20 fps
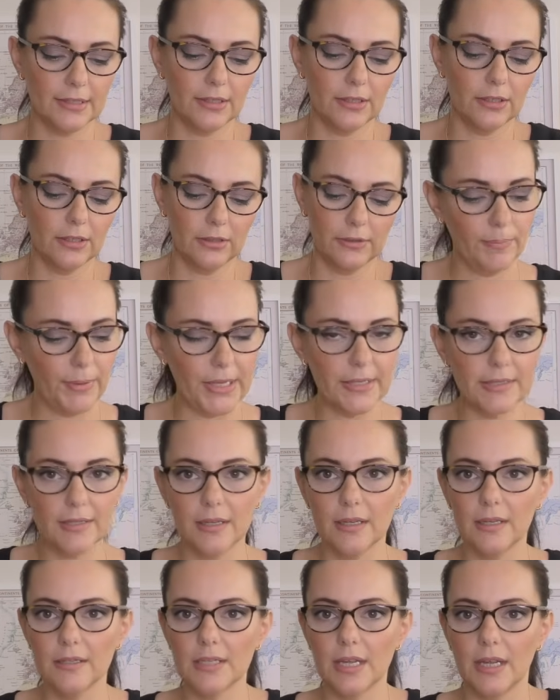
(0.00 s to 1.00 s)
little plastic
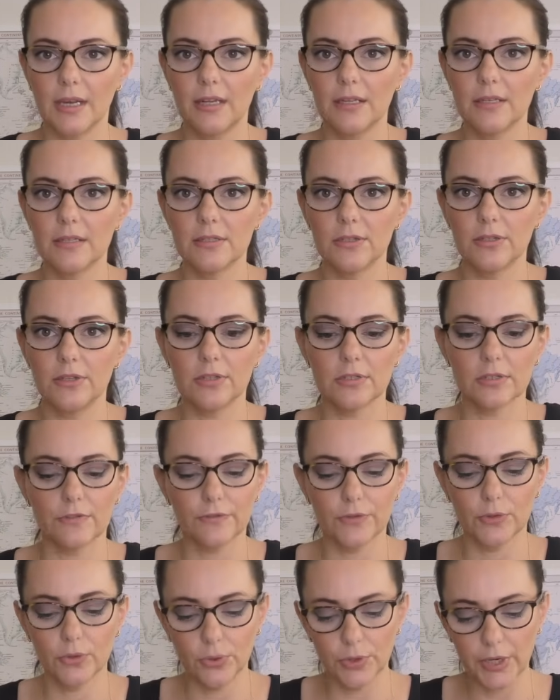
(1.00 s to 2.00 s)
containers. You use it
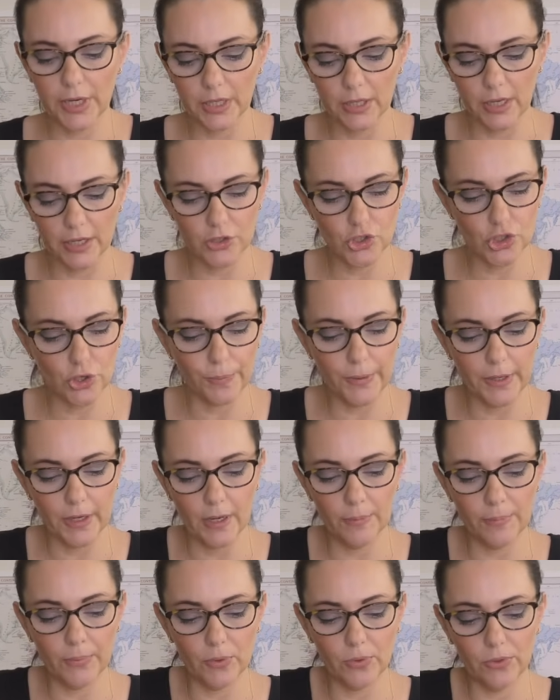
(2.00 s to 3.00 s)
for cooking, like chopping
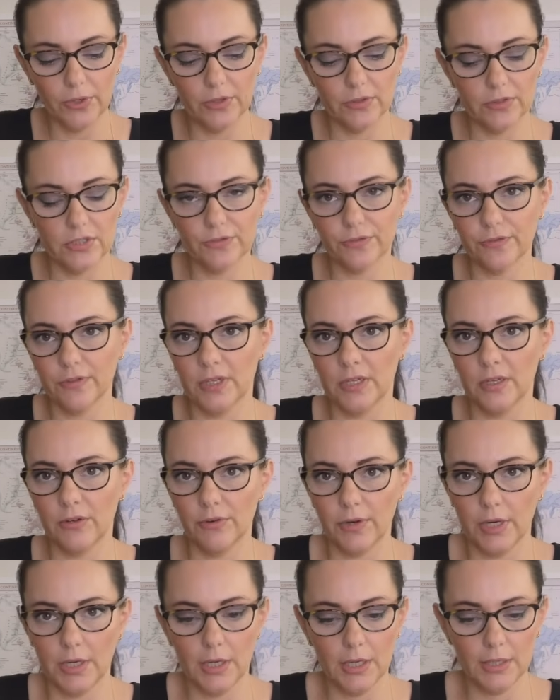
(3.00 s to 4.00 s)
up all your different
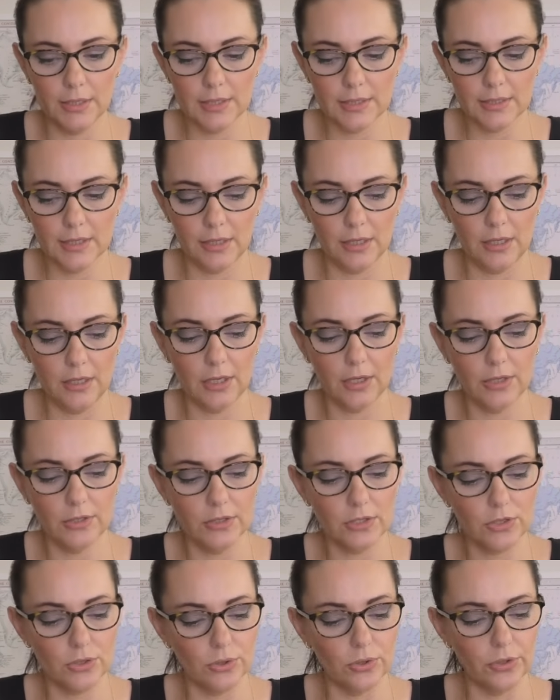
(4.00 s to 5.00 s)
ingredients, and then you can
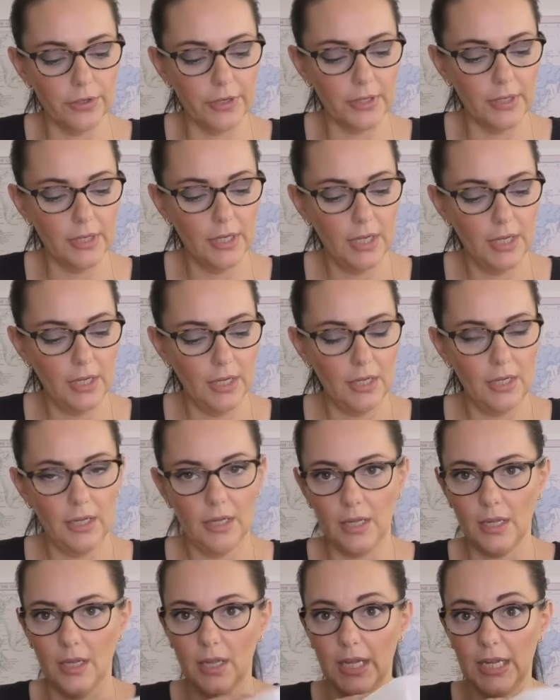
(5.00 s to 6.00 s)
store it
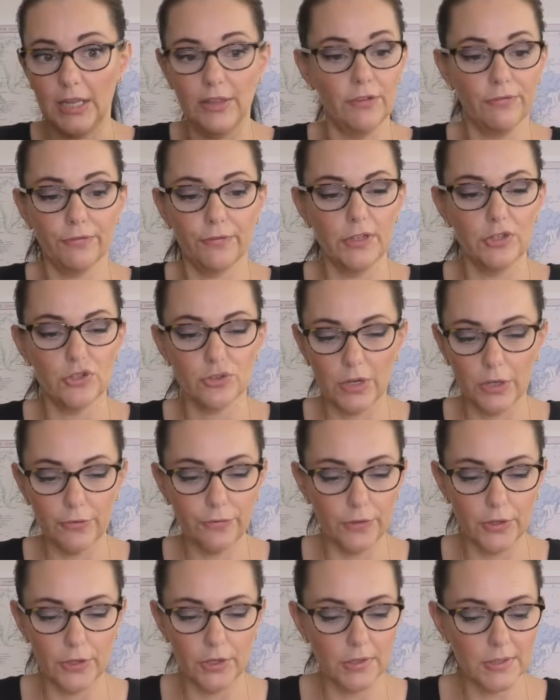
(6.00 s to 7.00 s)
in the fridge ready
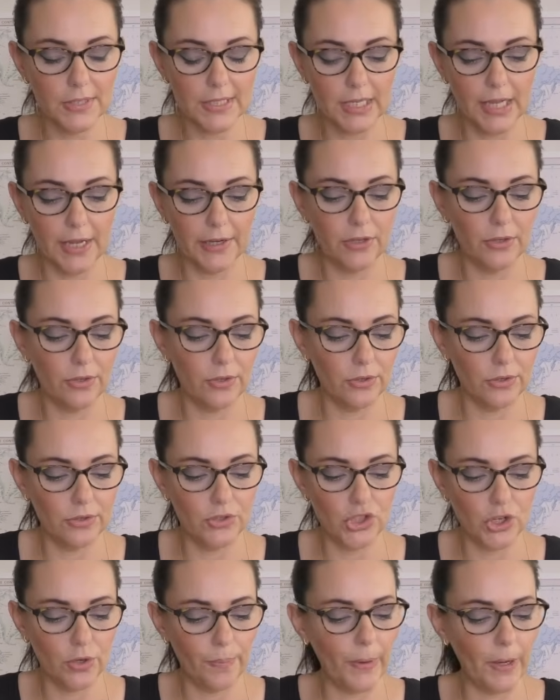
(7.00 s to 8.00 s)
for use. Like you could
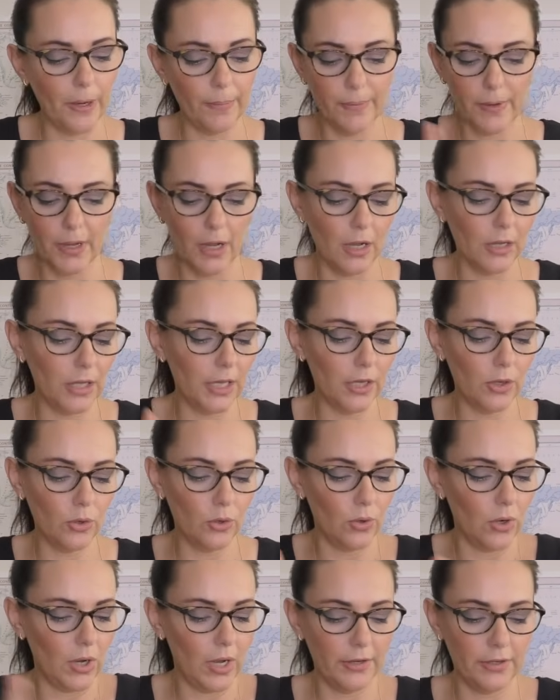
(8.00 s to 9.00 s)
chop up garlic
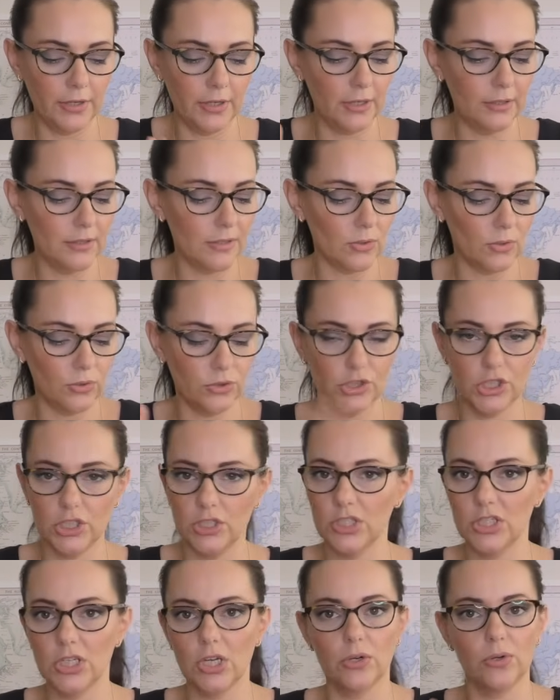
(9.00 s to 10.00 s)
or onions or
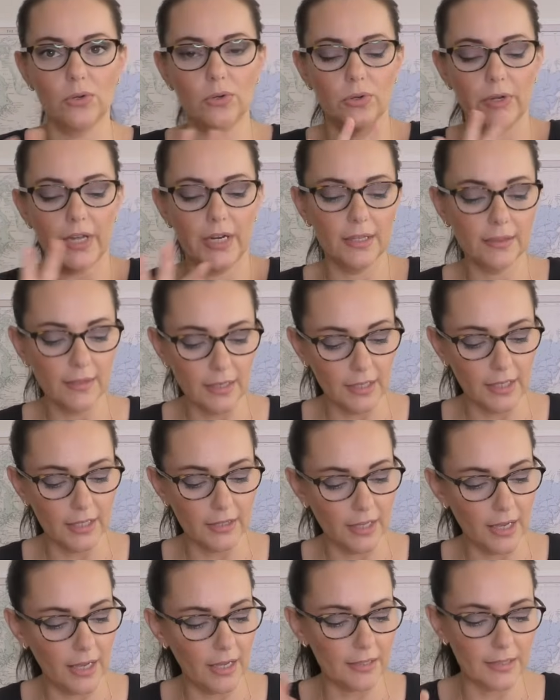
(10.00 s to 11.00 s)
ginger or anything like
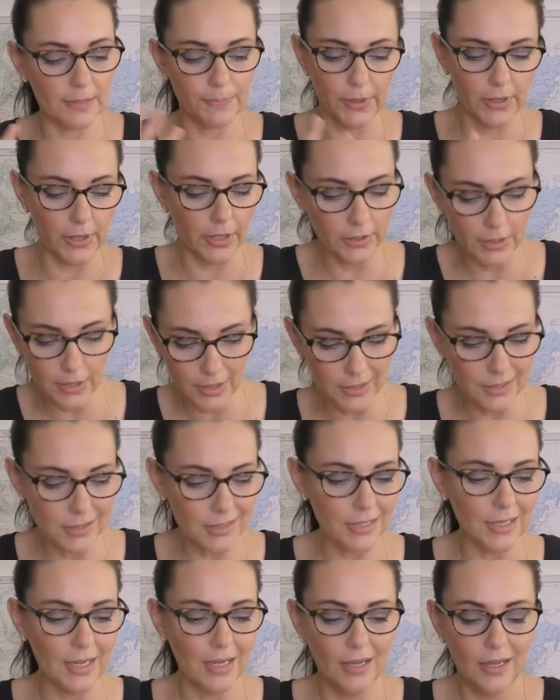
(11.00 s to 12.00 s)
that, spring onions,